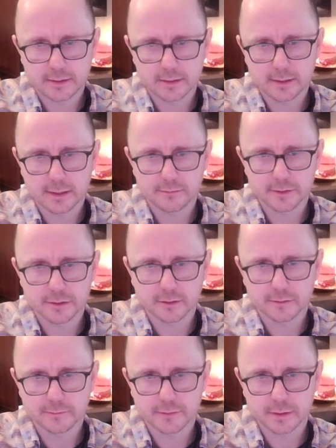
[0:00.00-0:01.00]
So that
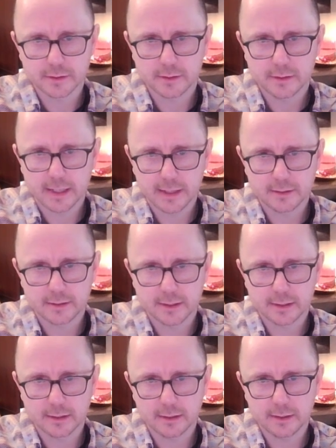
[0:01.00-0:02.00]
resolves that
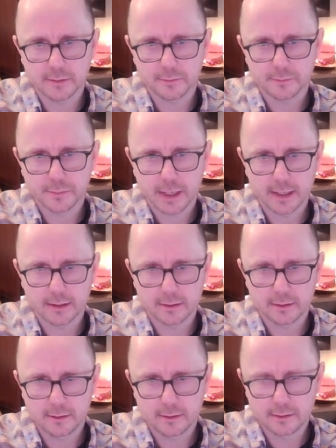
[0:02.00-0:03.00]
deadly
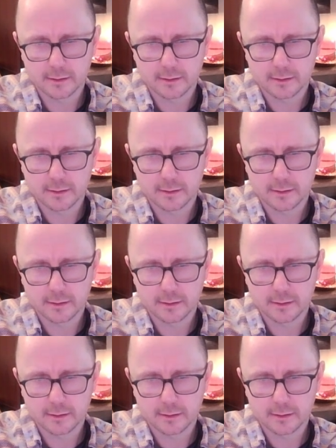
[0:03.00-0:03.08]
pattern.